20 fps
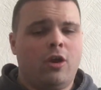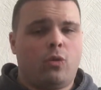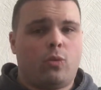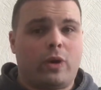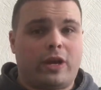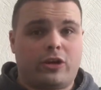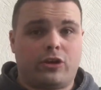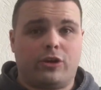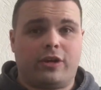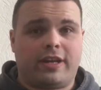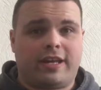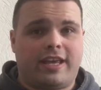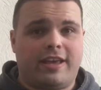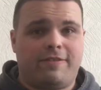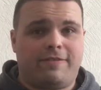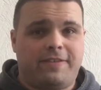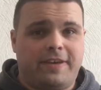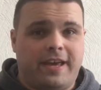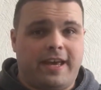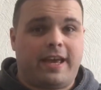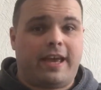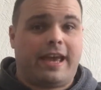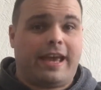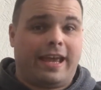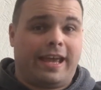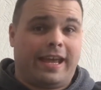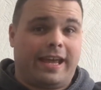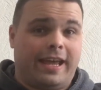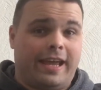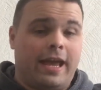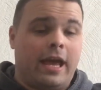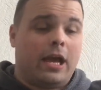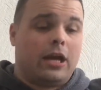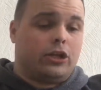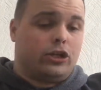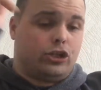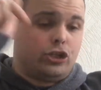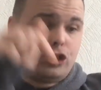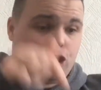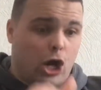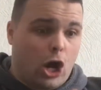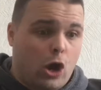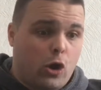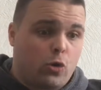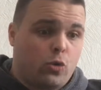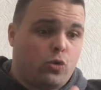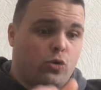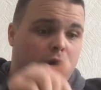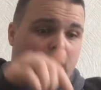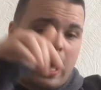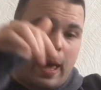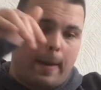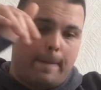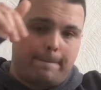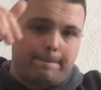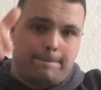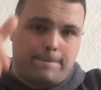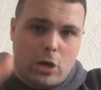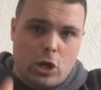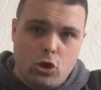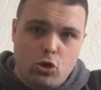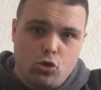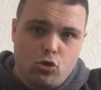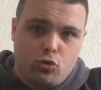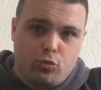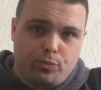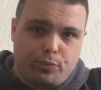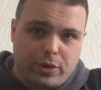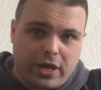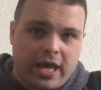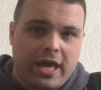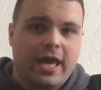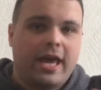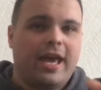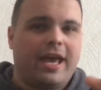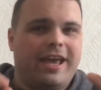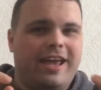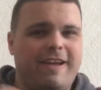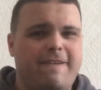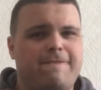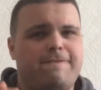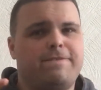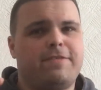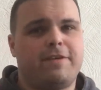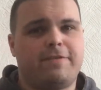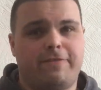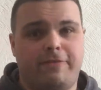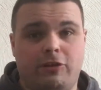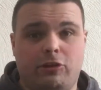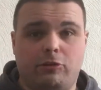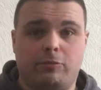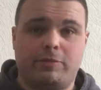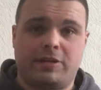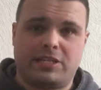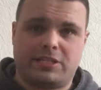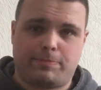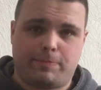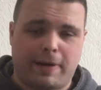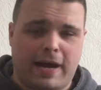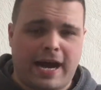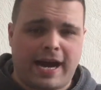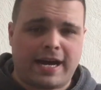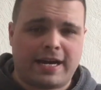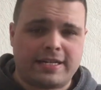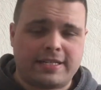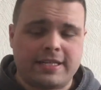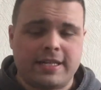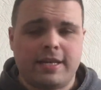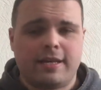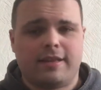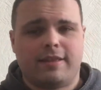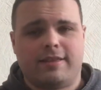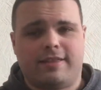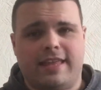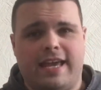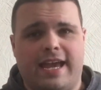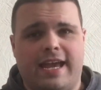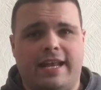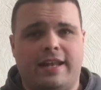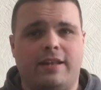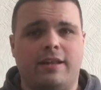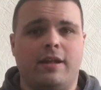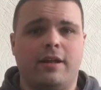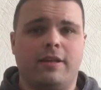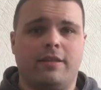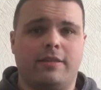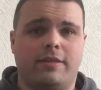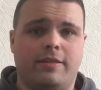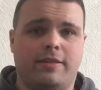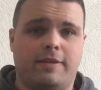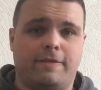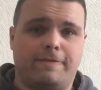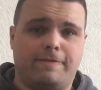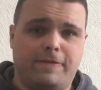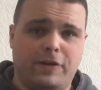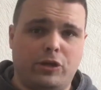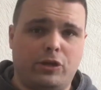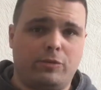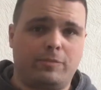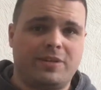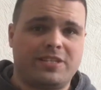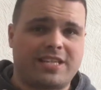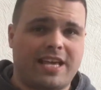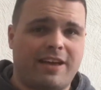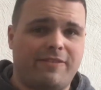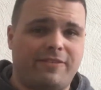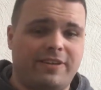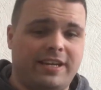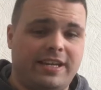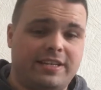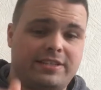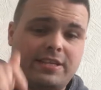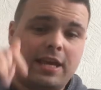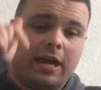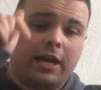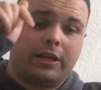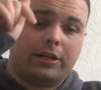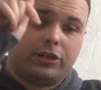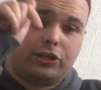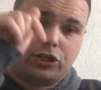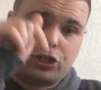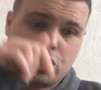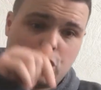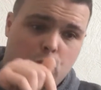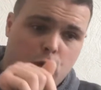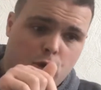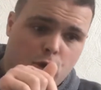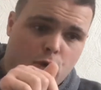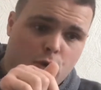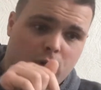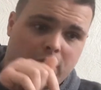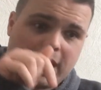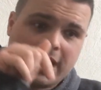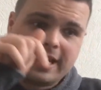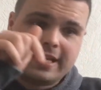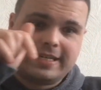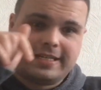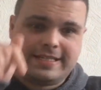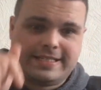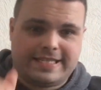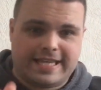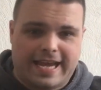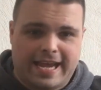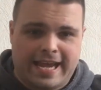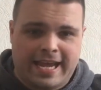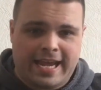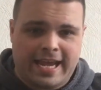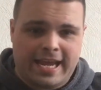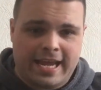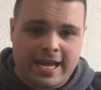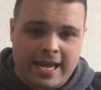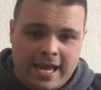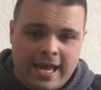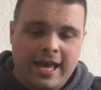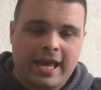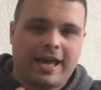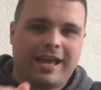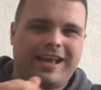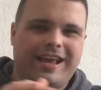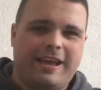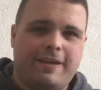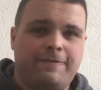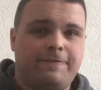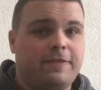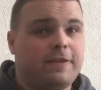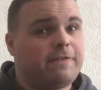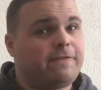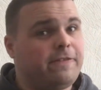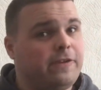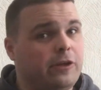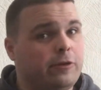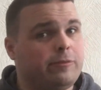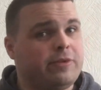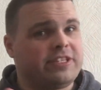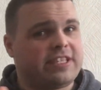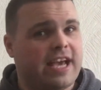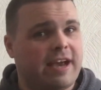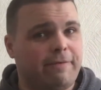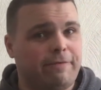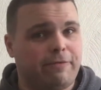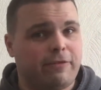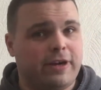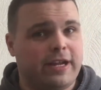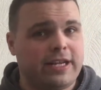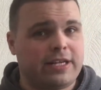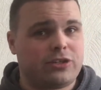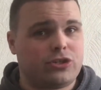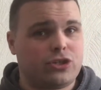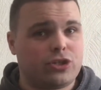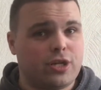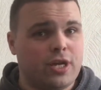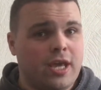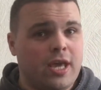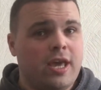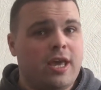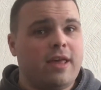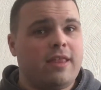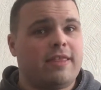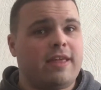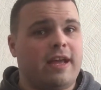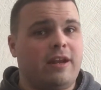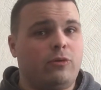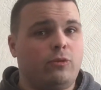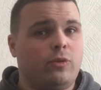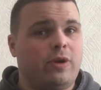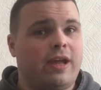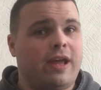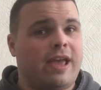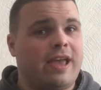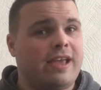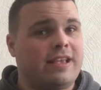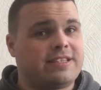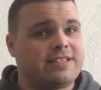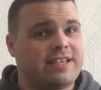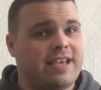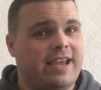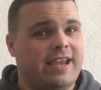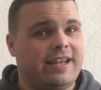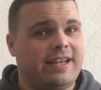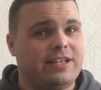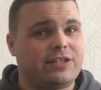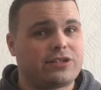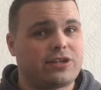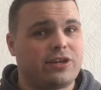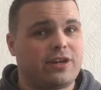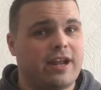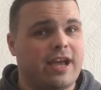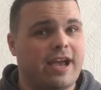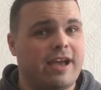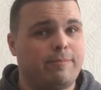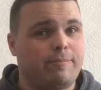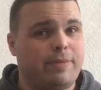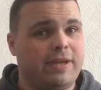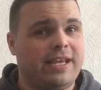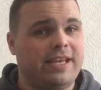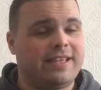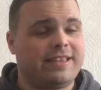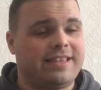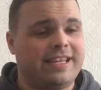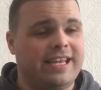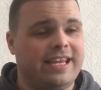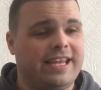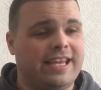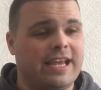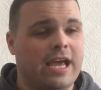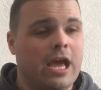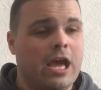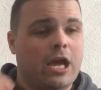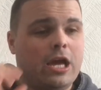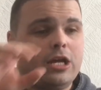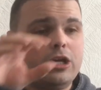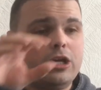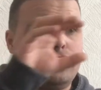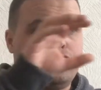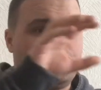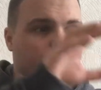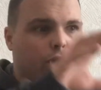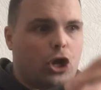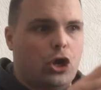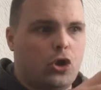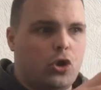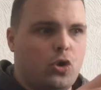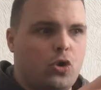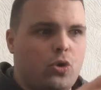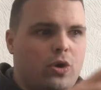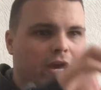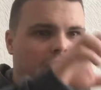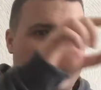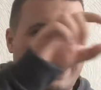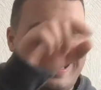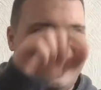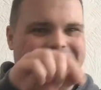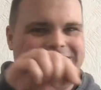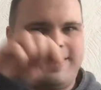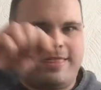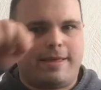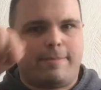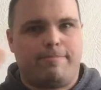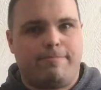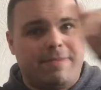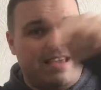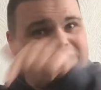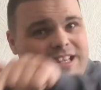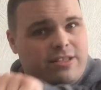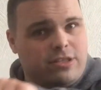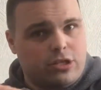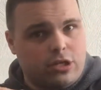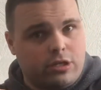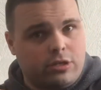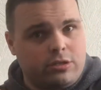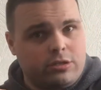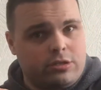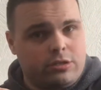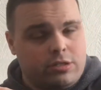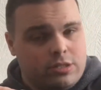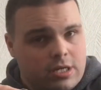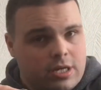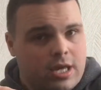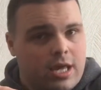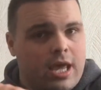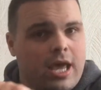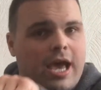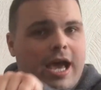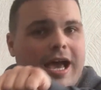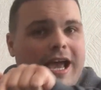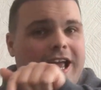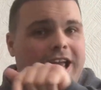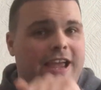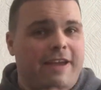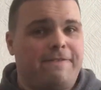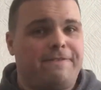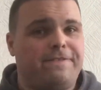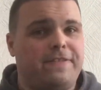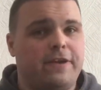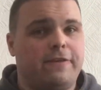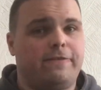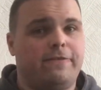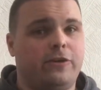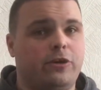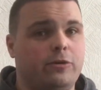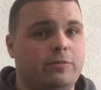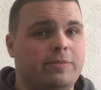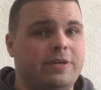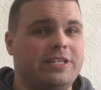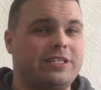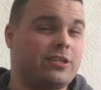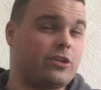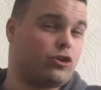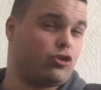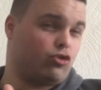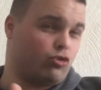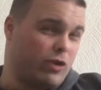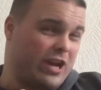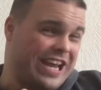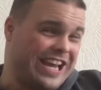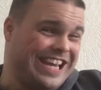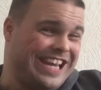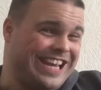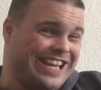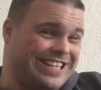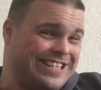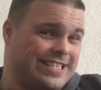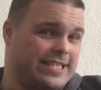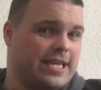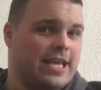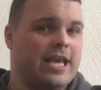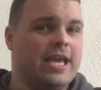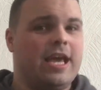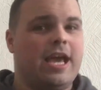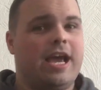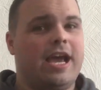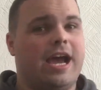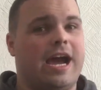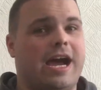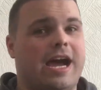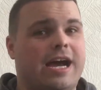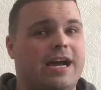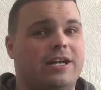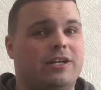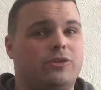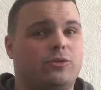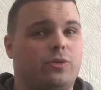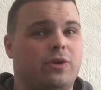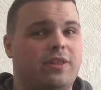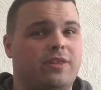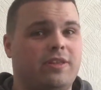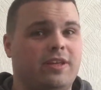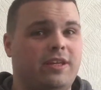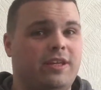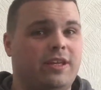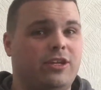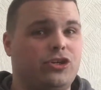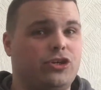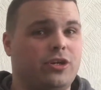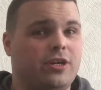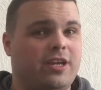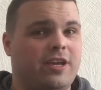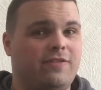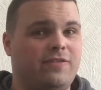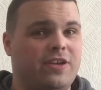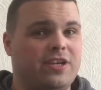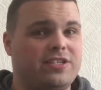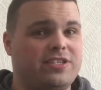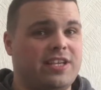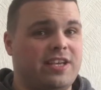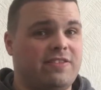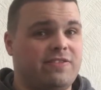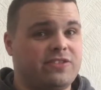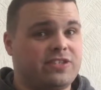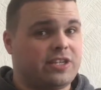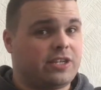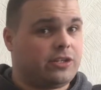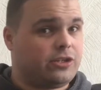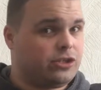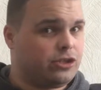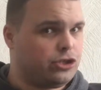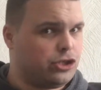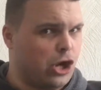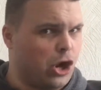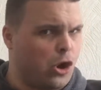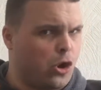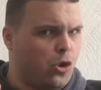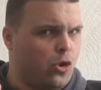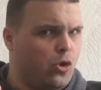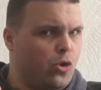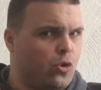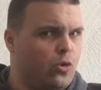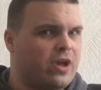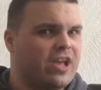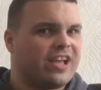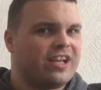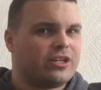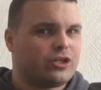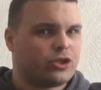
we're going to give it a dog poop. If the film is bad, then the film is having its doog day. If the film is average, then we're saying it's going to be the doog in the middle. If the film is great, and we think you should give yourselves a doog